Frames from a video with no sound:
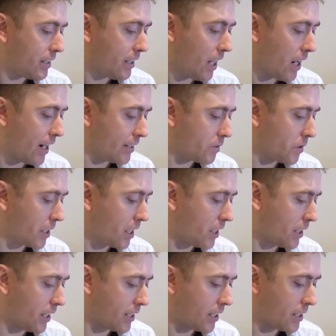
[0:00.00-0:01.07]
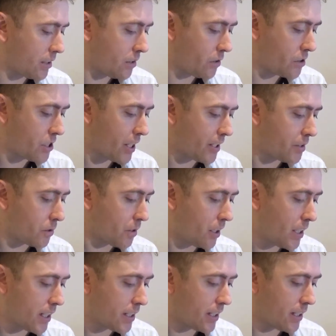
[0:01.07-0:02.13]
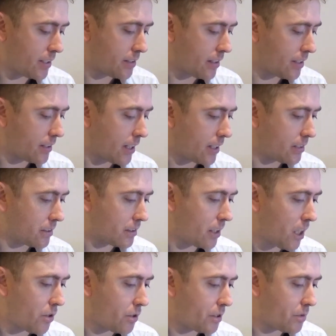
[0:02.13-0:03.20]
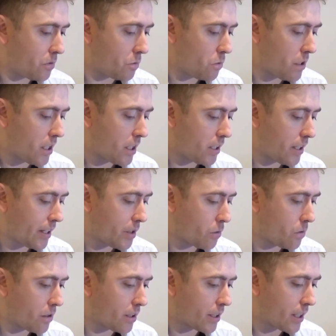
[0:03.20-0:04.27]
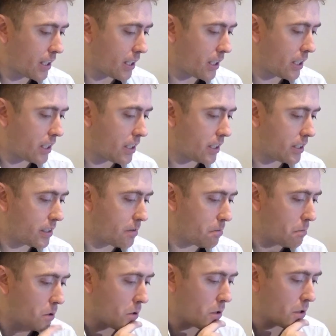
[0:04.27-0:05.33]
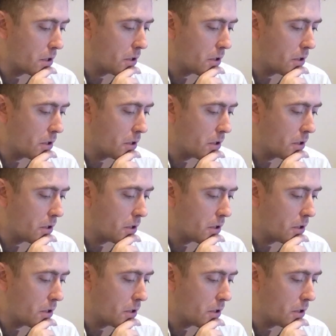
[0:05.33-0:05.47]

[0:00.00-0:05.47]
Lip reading: Alright, so I got a new chest to unlock. I'll start that going while I work on more